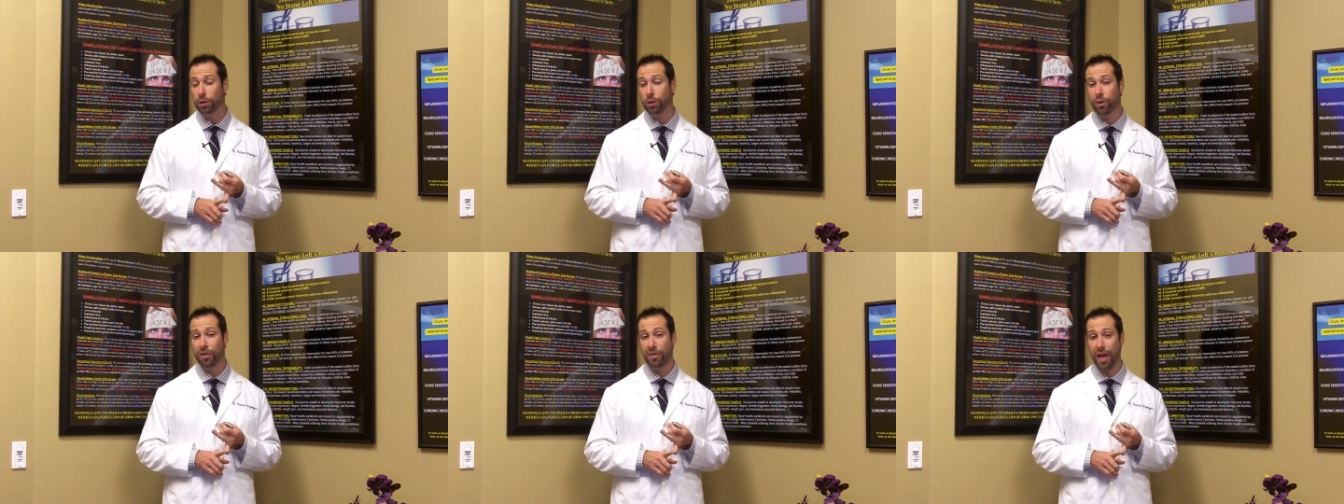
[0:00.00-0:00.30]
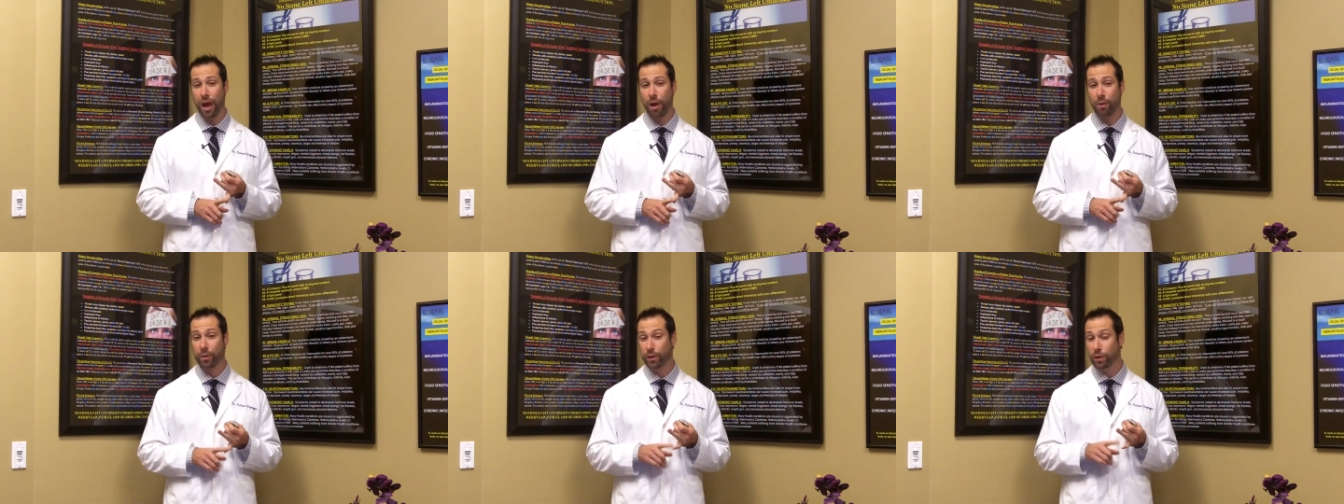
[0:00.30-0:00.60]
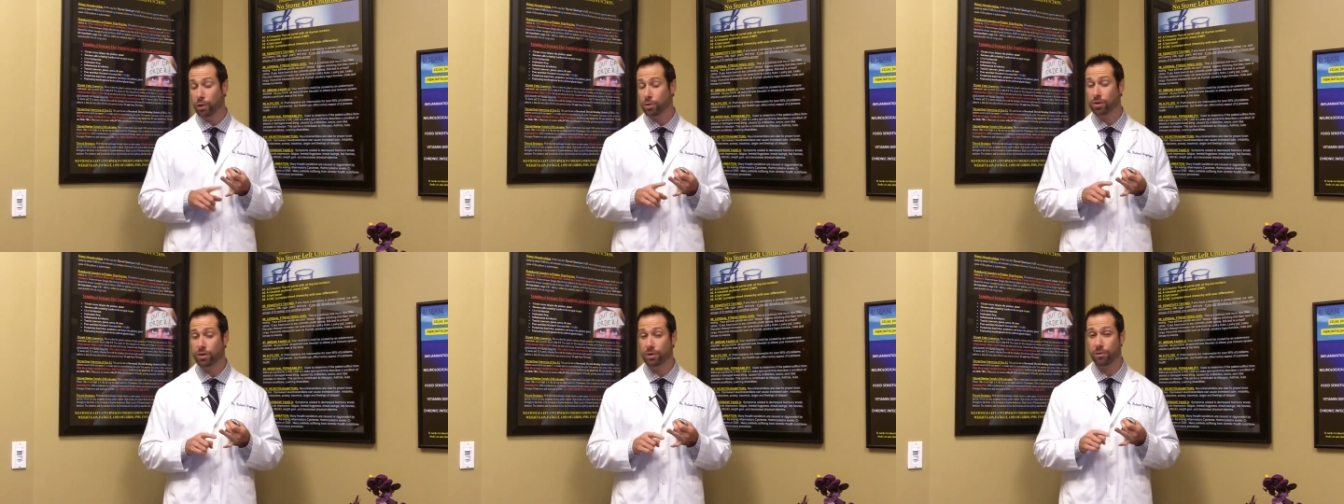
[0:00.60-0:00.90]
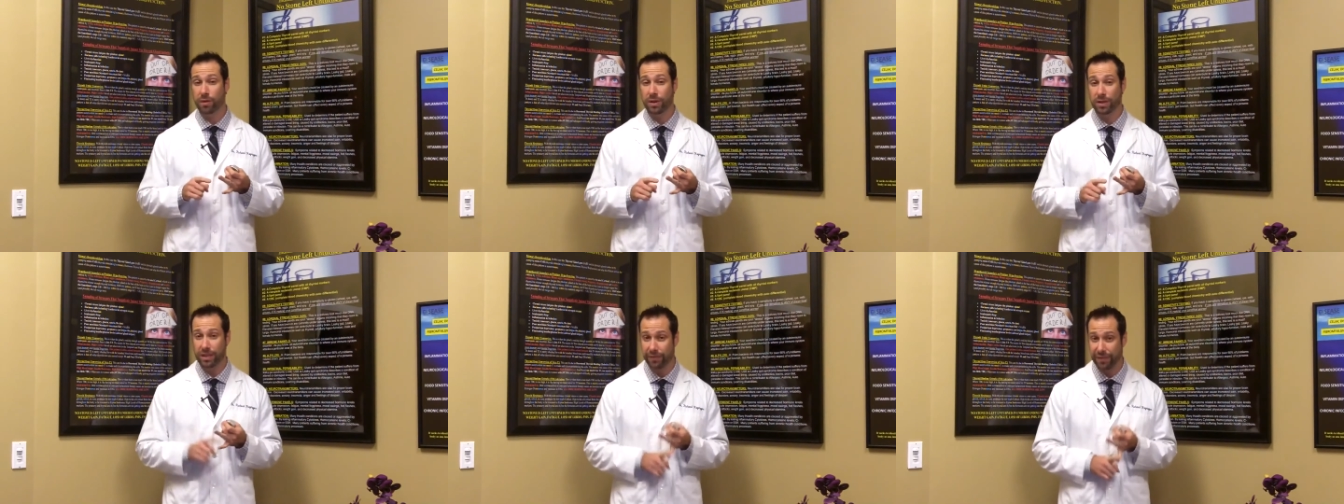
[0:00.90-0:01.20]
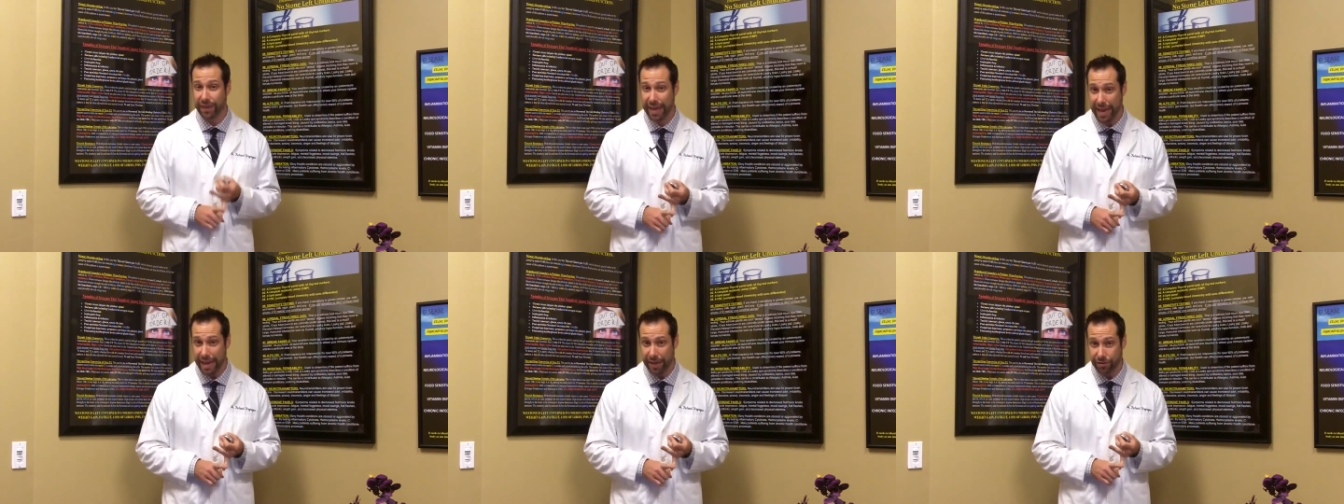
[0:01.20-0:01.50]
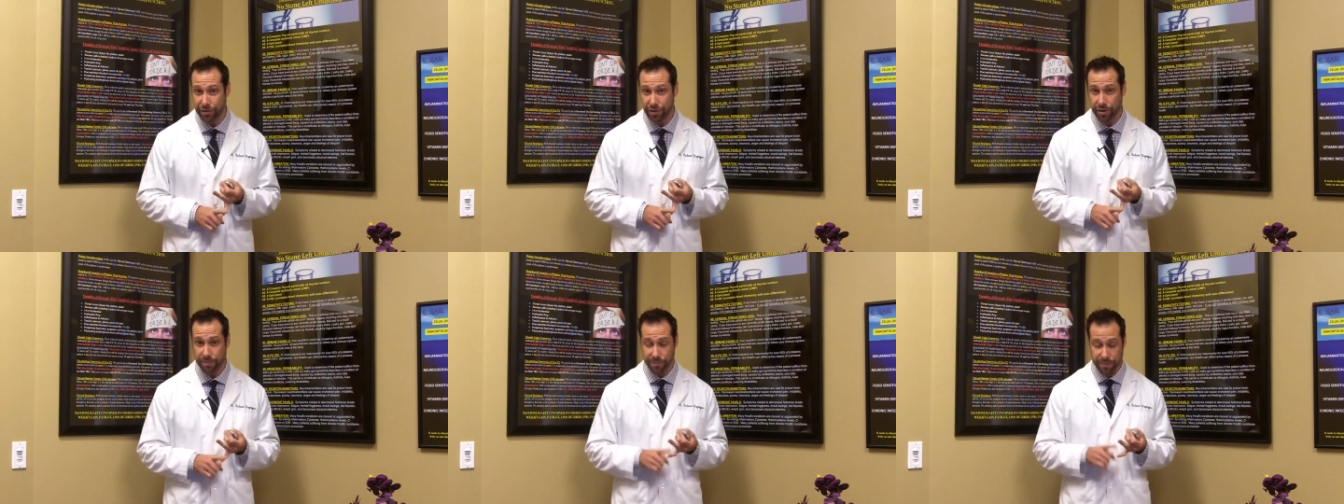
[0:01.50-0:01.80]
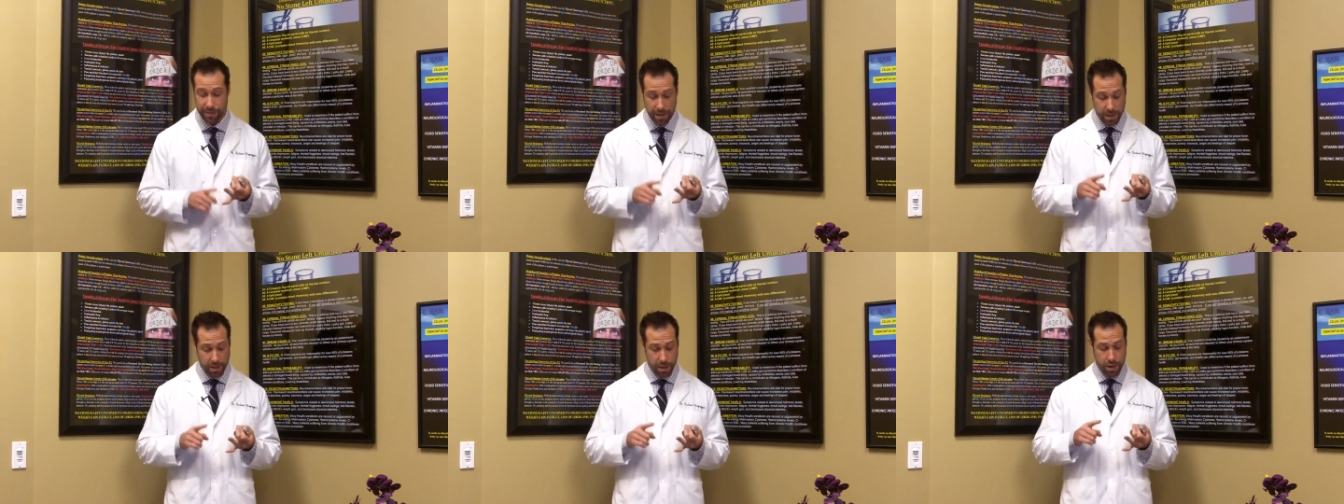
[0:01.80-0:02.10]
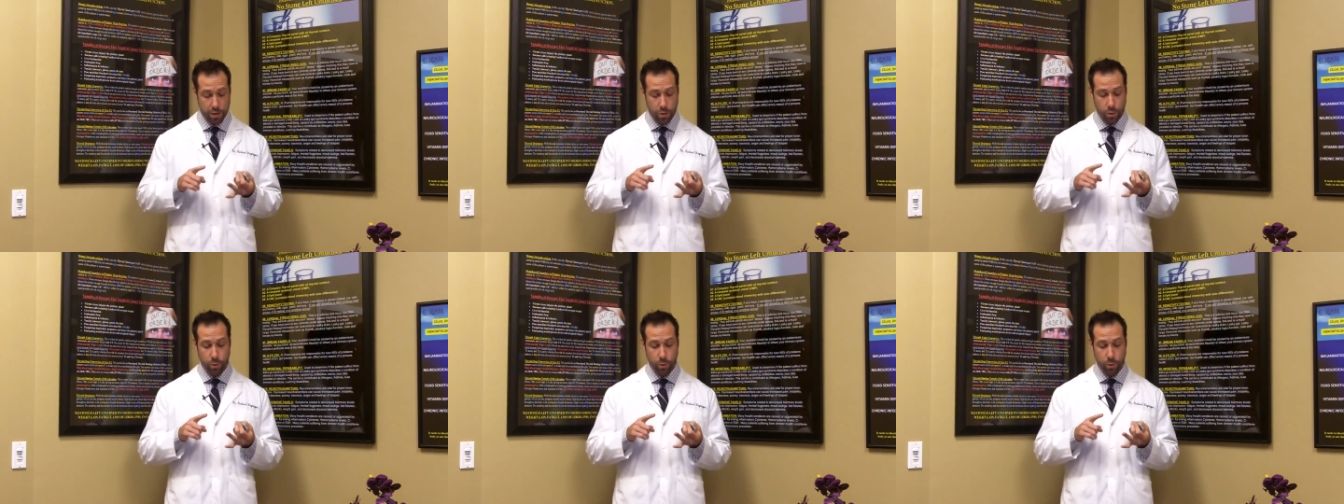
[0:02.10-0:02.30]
show glutathione reduces the risk of cancer.